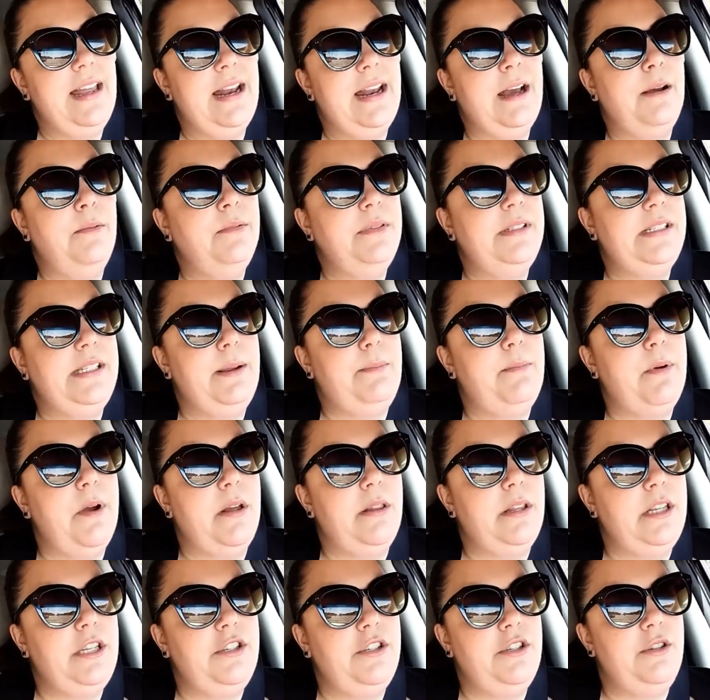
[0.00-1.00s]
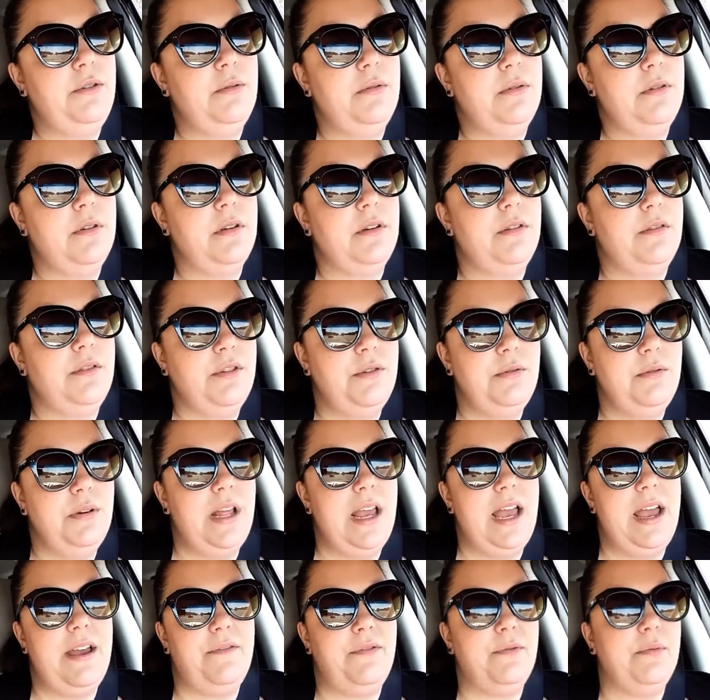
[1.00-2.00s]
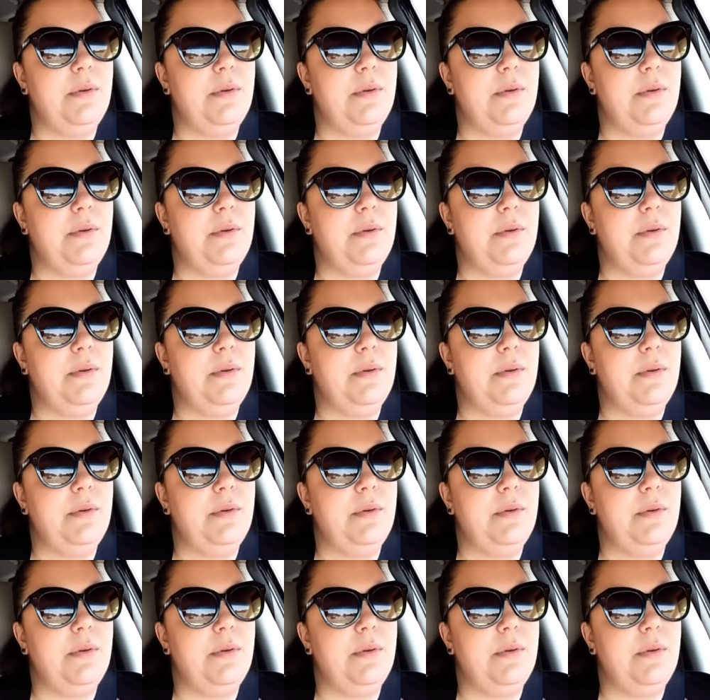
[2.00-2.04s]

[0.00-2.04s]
and I want to say probably 2.5,